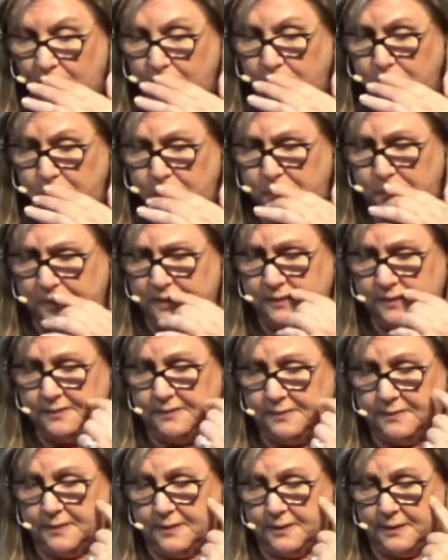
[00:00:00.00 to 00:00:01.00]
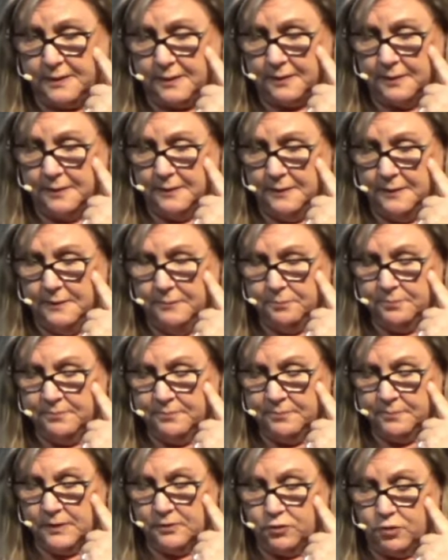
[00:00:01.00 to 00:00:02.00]
who is the
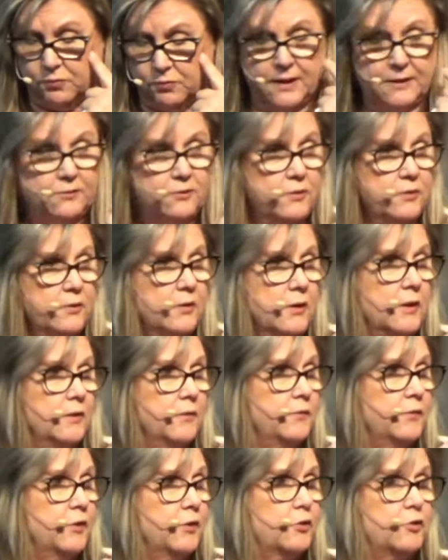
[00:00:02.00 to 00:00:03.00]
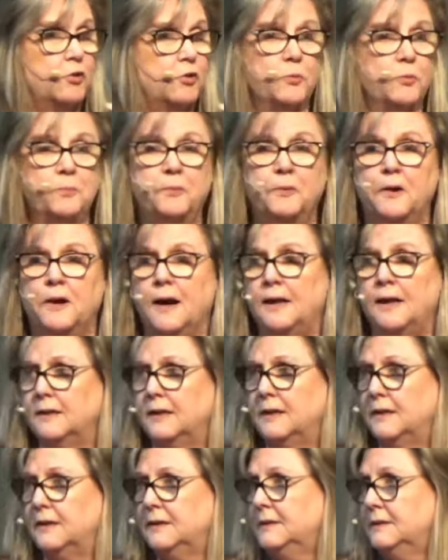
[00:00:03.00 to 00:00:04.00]
director of the
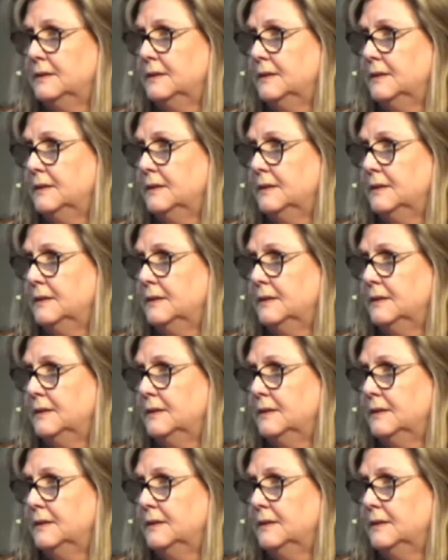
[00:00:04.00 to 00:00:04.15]
Kripala